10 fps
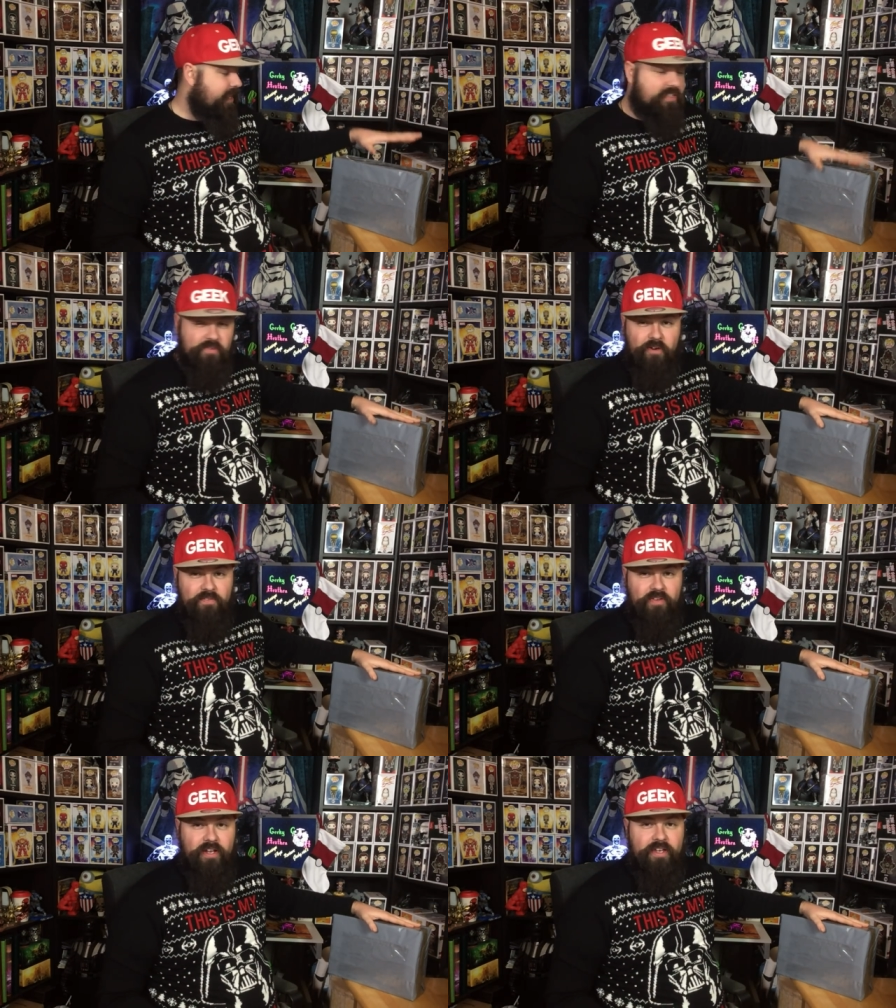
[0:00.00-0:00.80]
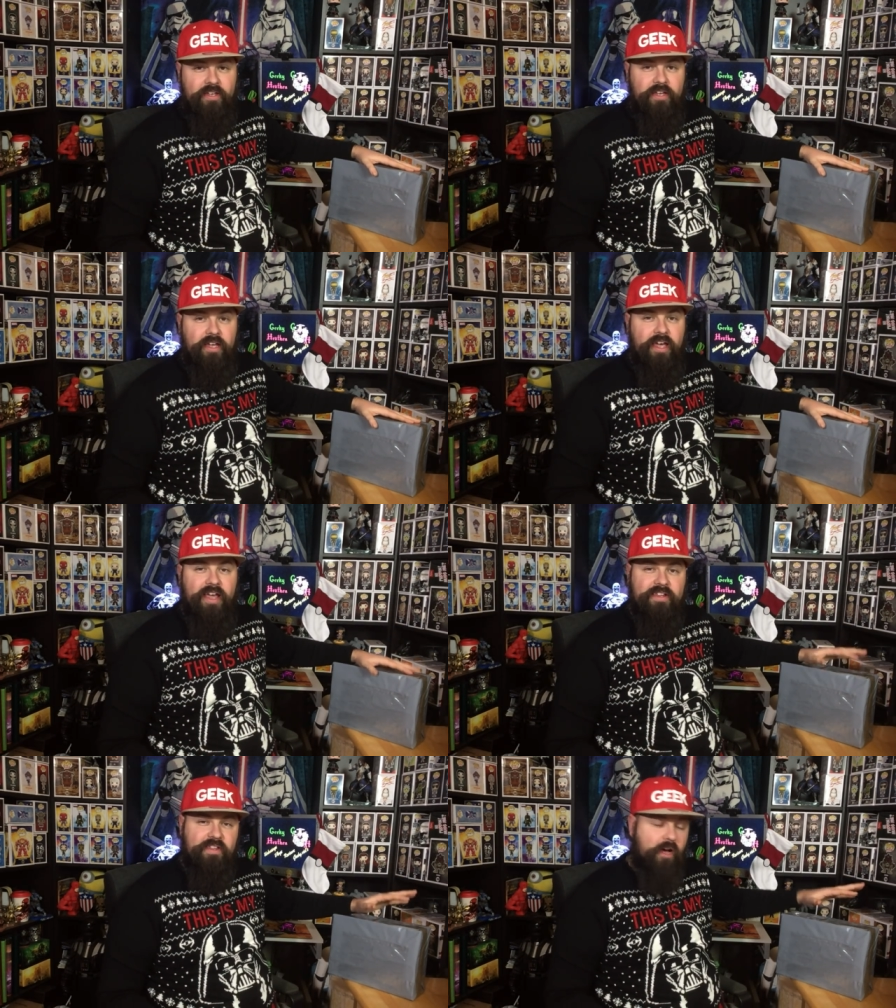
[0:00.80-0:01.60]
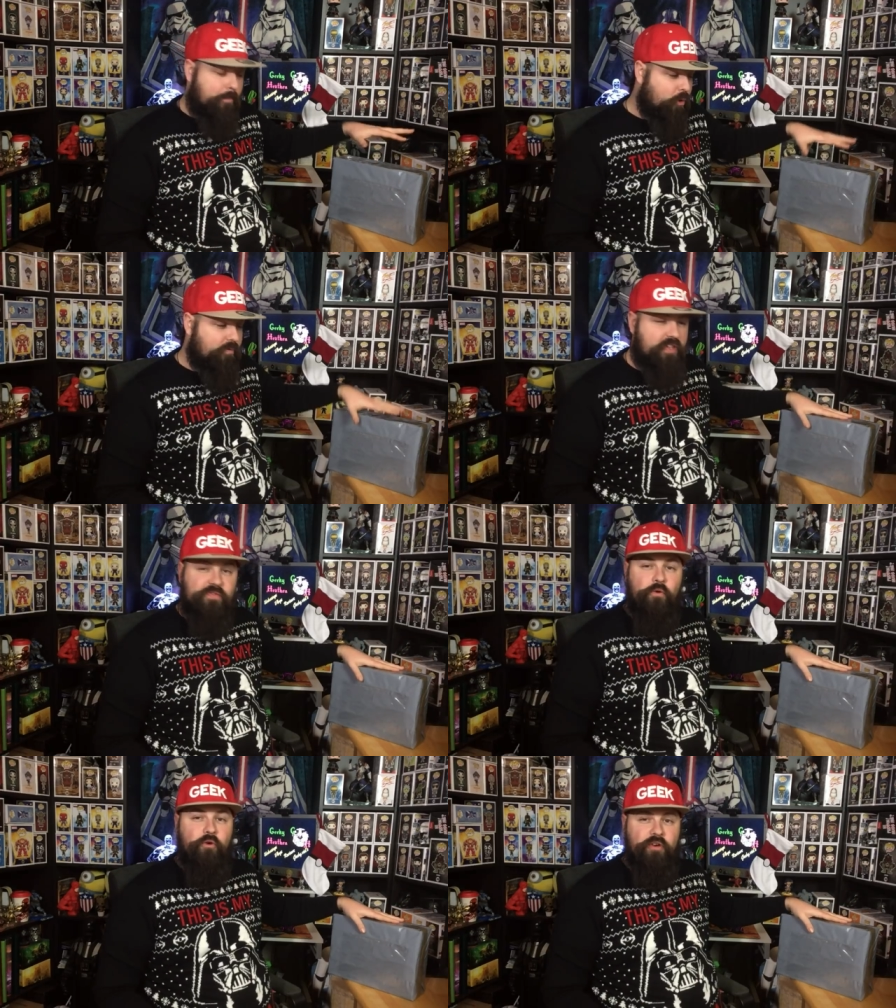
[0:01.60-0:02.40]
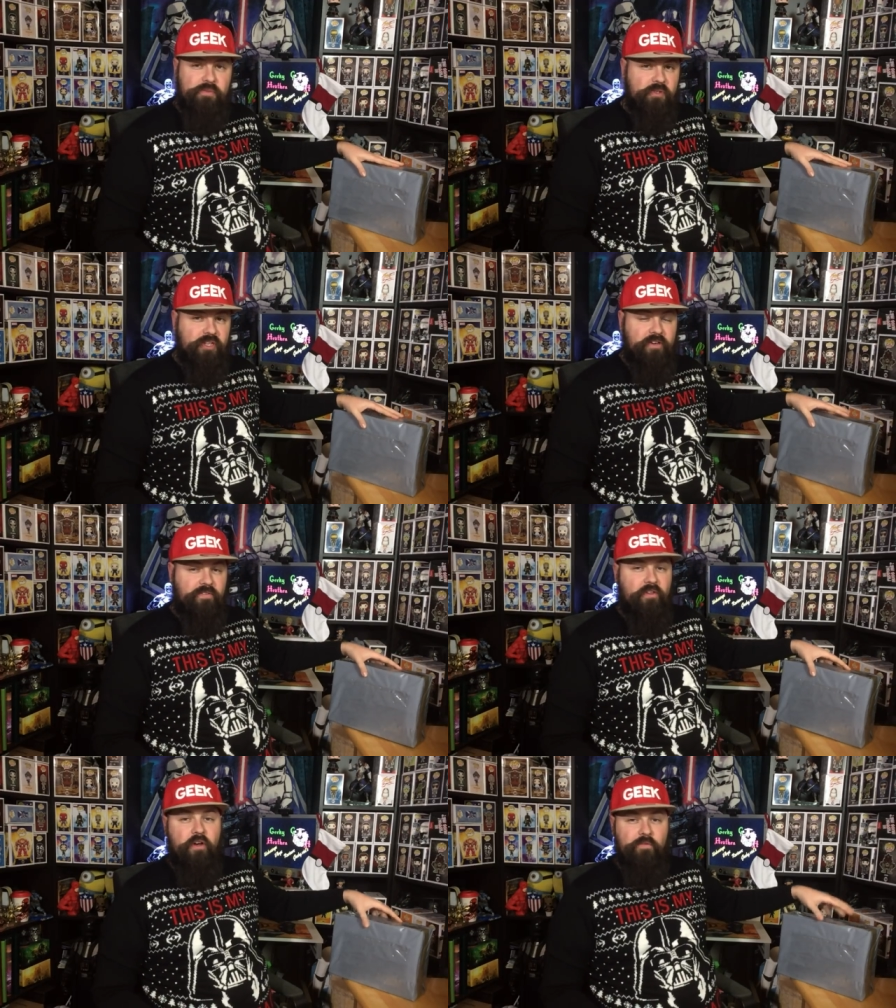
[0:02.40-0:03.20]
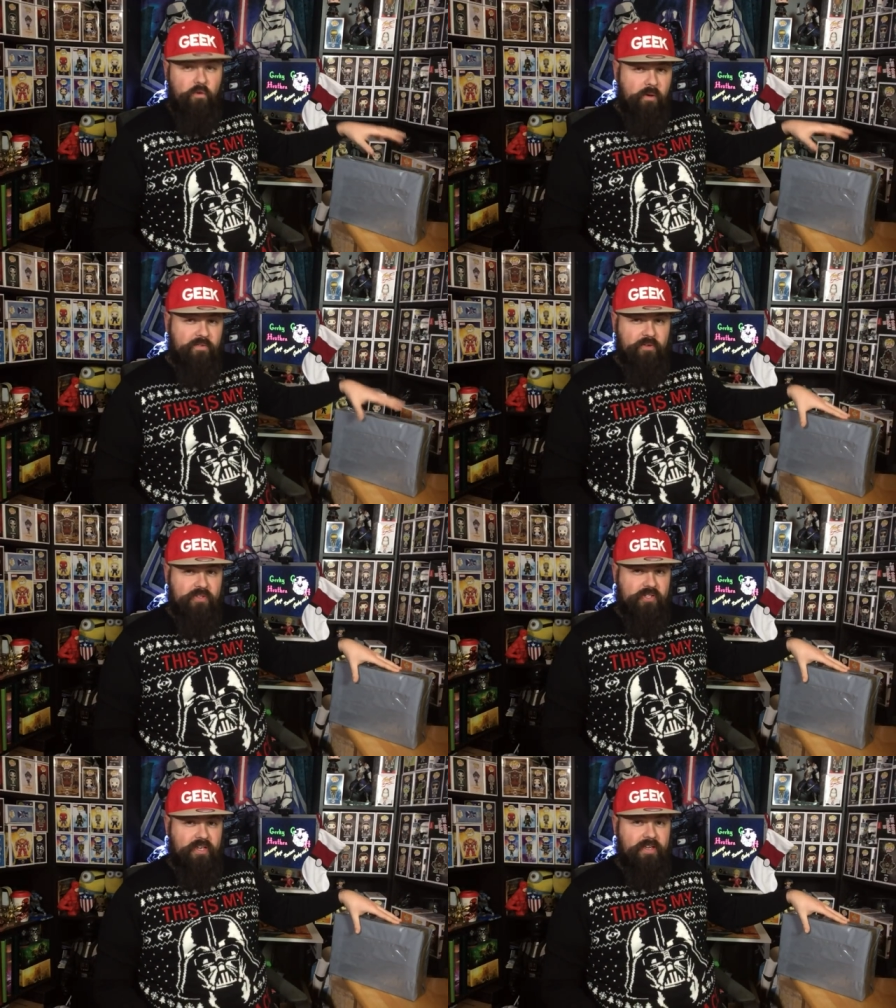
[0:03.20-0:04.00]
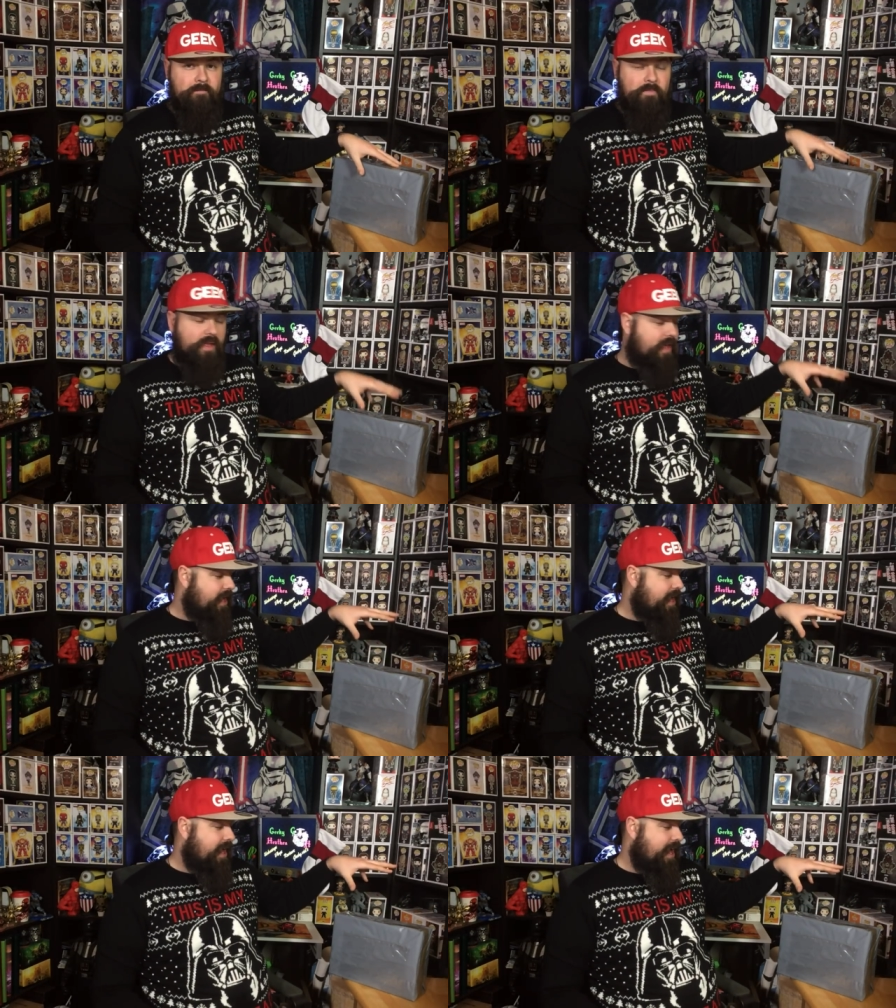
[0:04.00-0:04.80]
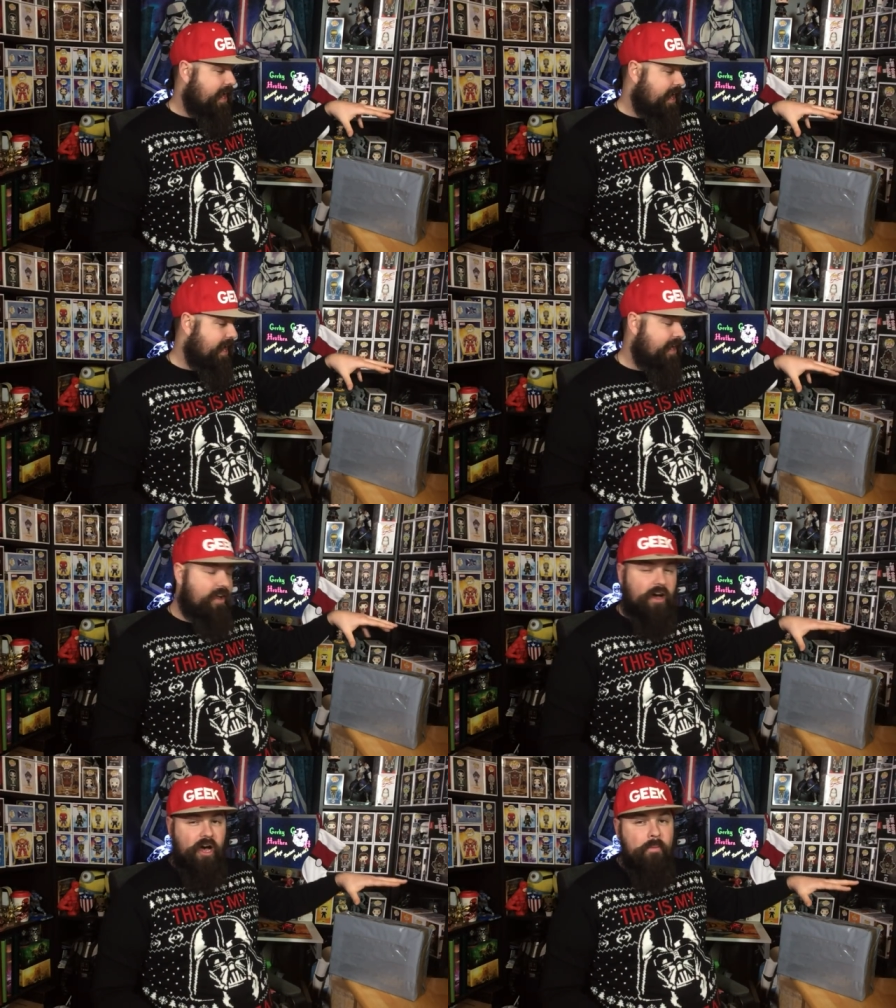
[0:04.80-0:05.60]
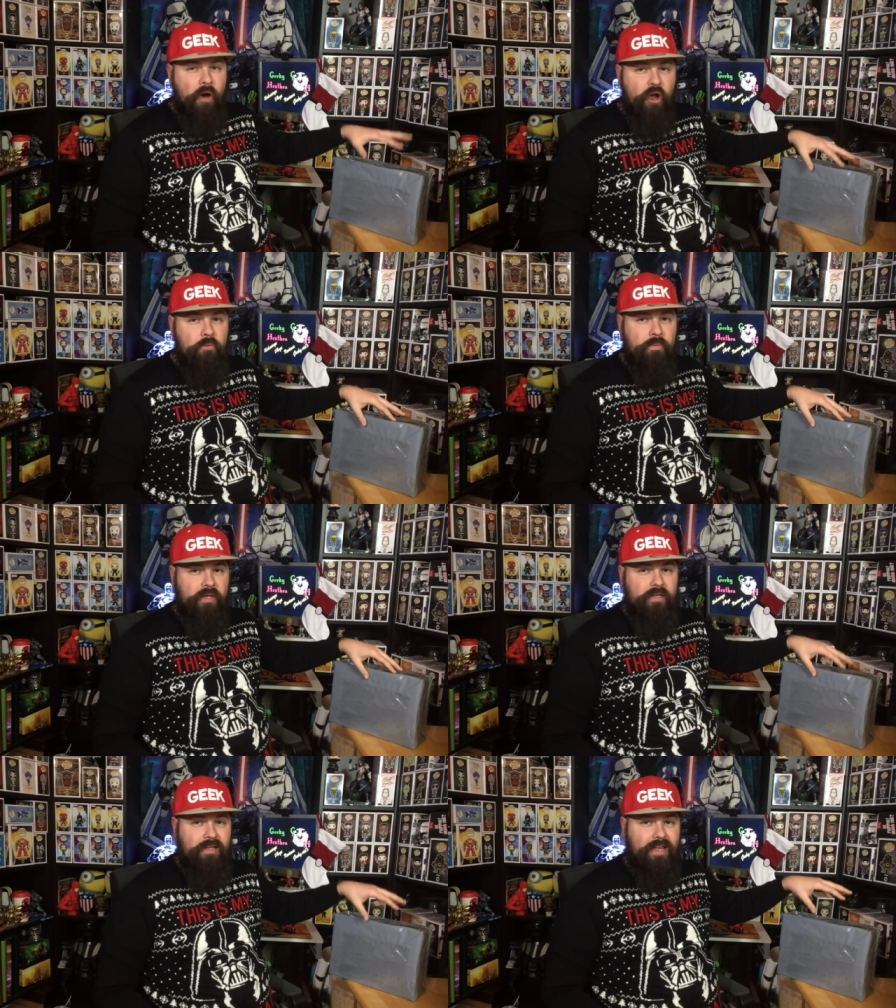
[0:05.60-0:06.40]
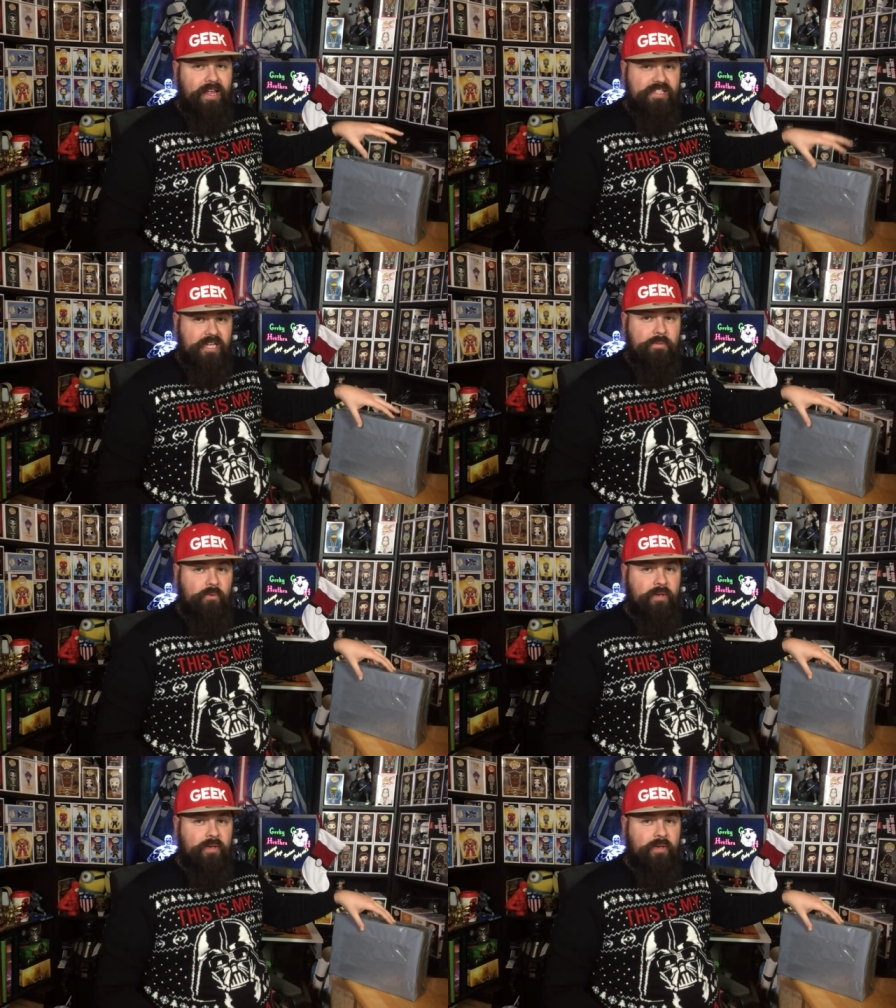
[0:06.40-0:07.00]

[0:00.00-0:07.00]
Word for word: it's arrived today. It, I bought this for a Christmas gift for my fiance, and I'm hoping it's an epic